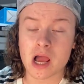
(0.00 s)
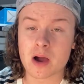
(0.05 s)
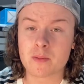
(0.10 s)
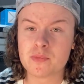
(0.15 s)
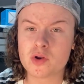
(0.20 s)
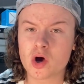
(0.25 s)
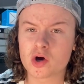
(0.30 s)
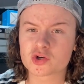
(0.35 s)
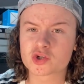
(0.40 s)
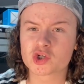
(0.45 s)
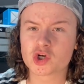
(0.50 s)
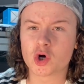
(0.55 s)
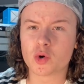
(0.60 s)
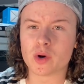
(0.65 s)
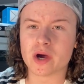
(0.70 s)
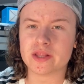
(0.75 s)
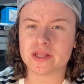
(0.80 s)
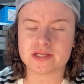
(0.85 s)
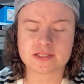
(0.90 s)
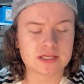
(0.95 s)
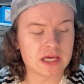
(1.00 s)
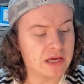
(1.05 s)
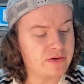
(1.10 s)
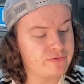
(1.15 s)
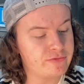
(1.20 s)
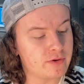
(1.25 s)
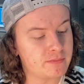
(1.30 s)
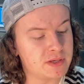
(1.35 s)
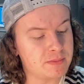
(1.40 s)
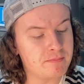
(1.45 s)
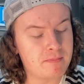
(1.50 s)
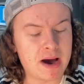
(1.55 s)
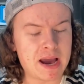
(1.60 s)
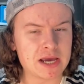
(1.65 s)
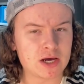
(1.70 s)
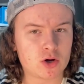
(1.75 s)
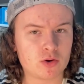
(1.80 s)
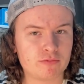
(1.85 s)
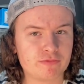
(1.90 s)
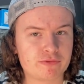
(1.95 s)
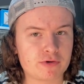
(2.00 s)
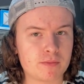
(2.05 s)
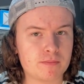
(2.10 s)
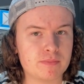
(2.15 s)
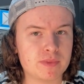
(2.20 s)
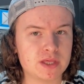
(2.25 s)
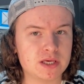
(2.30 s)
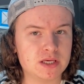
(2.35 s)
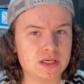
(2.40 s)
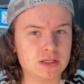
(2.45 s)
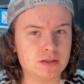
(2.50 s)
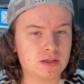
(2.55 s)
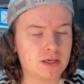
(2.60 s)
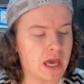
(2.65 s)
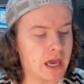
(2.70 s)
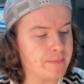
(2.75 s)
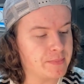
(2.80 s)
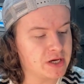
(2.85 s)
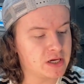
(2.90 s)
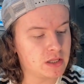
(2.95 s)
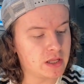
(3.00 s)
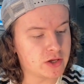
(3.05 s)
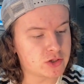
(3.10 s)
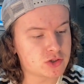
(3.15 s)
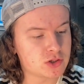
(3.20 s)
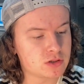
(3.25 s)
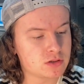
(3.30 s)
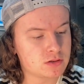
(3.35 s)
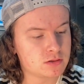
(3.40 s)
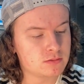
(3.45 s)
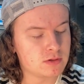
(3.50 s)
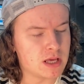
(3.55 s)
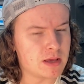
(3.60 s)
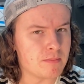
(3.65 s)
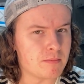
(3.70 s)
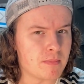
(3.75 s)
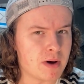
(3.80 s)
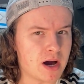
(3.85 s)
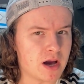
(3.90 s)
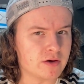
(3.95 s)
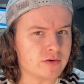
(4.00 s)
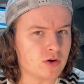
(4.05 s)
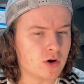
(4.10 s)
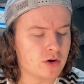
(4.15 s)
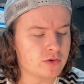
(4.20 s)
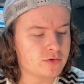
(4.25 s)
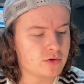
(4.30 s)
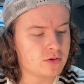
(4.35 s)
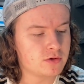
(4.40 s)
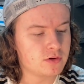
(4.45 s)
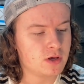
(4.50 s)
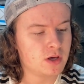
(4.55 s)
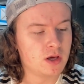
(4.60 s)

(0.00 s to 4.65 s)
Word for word: I'm not sure where this came from. It might have come from the gaming collection. It might have not have done.